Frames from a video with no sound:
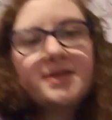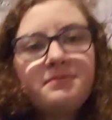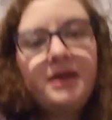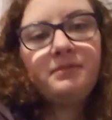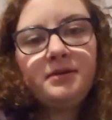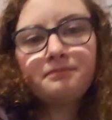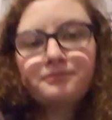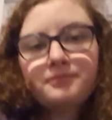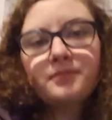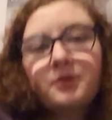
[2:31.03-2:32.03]
as a baby,
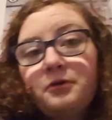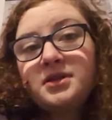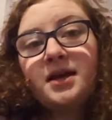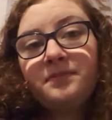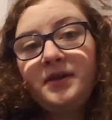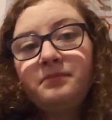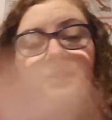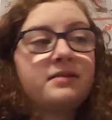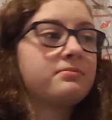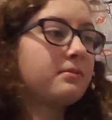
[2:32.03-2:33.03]
or something.
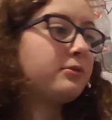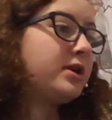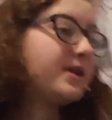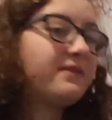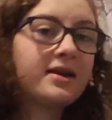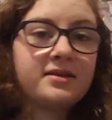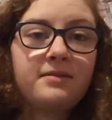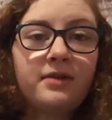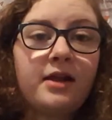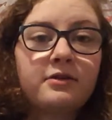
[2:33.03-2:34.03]
That's when you get
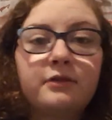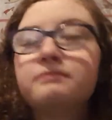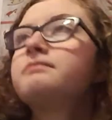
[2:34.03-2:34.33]
vaccinated, but I don't know.